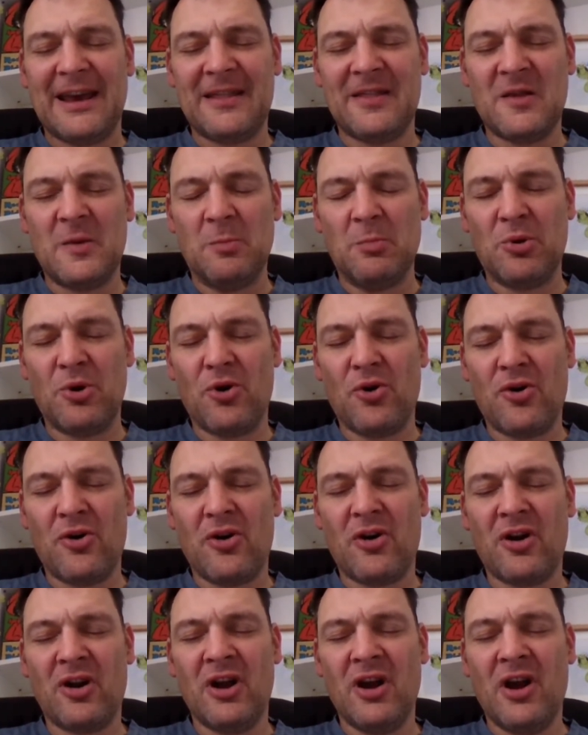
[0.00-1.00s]
in the
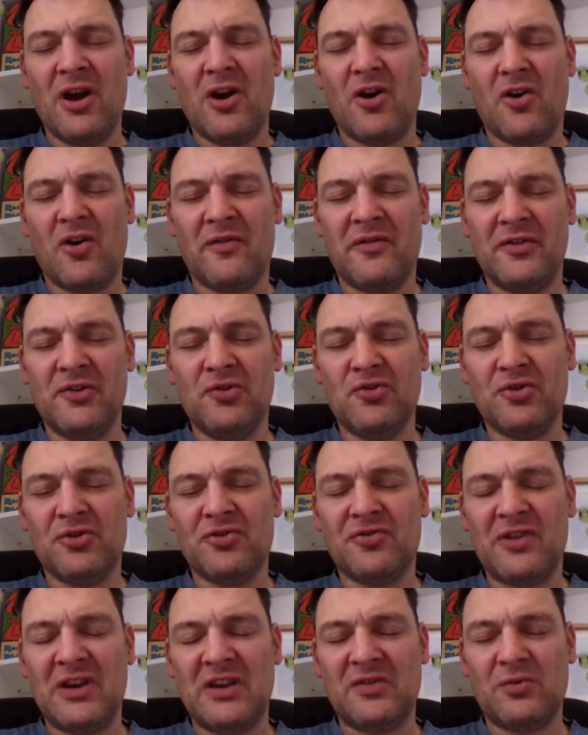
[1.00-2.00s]
power of
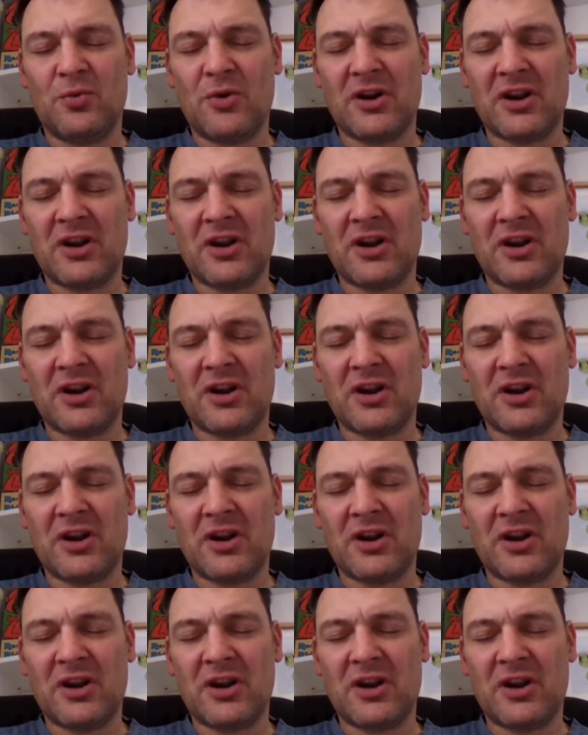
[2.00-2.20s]
your grace